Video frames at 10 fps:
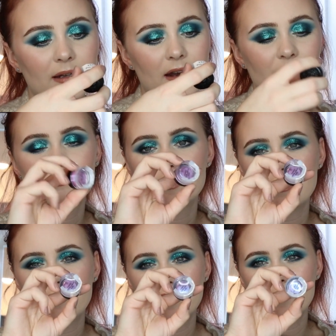kind of
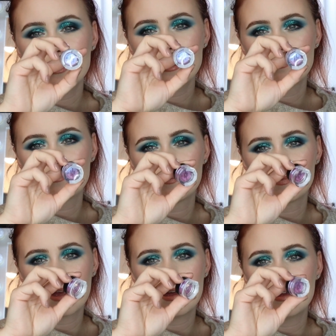shift to it.
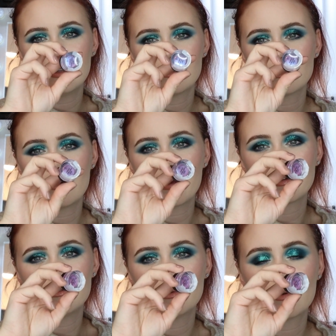It's also
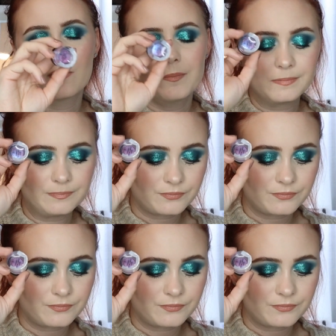like a duochrome.